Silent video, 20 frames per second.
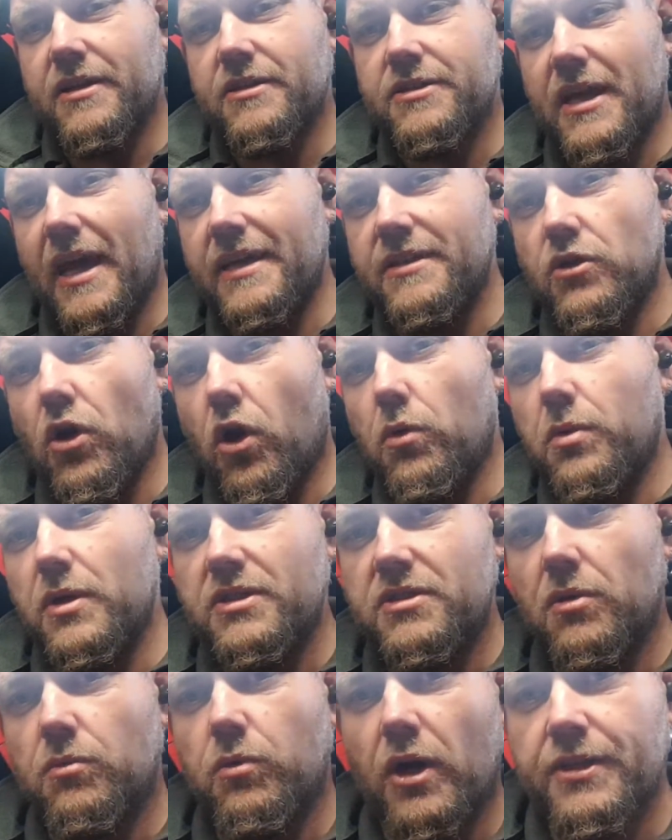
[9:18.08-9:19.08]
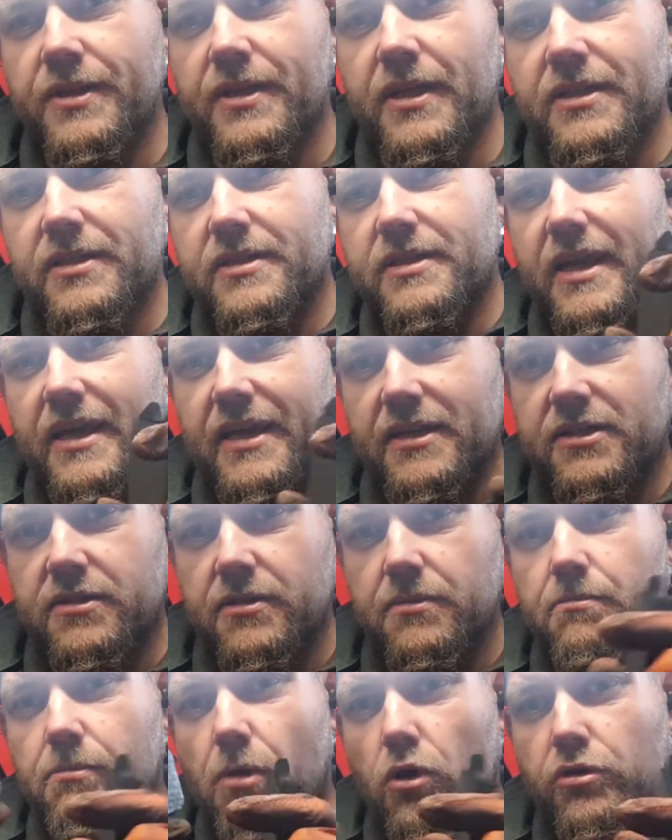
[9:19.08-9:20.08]
side's always the one that takes the
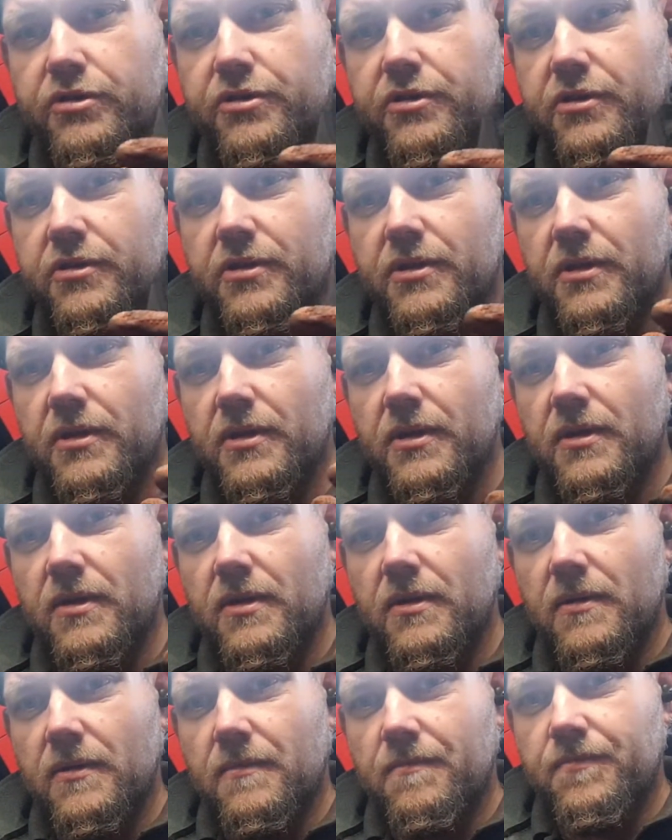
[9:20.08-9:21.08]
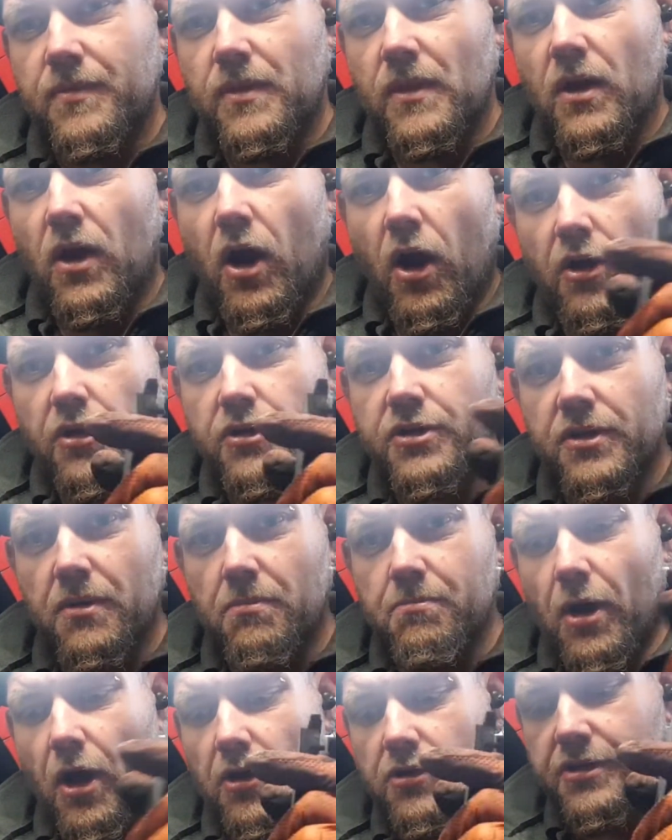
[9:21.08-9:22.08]
most harshing and
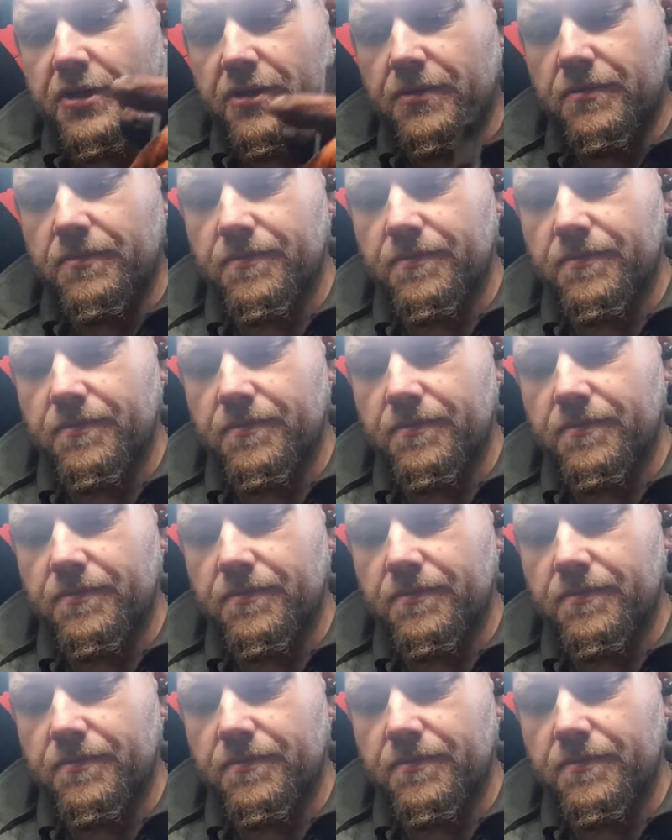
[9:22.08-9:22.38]
barshing.